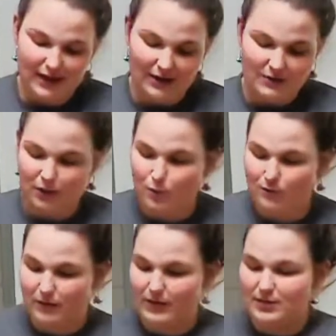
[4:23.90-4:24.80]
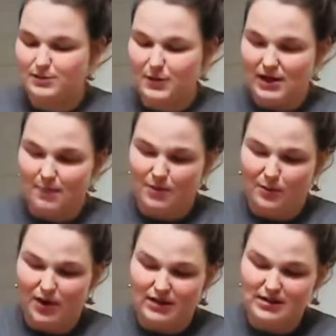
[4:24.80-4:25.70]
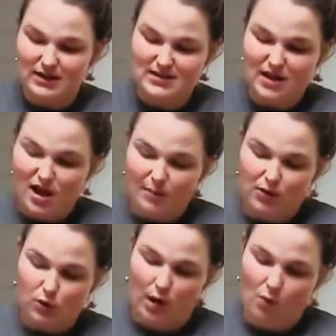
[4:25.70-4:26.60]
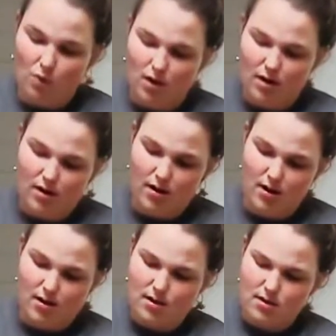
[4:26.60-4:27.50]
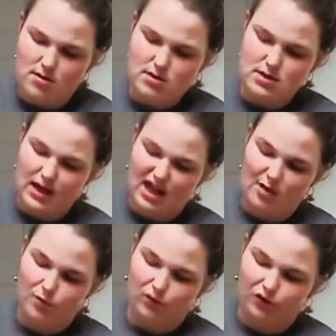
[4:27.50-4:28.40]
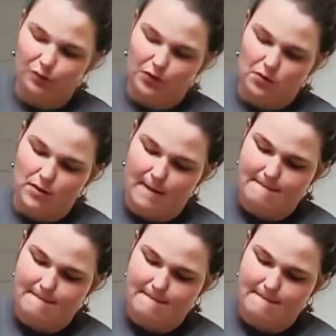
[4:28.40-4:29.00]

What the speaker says: down to hopefully speed up the process. You want 1 tablespoon.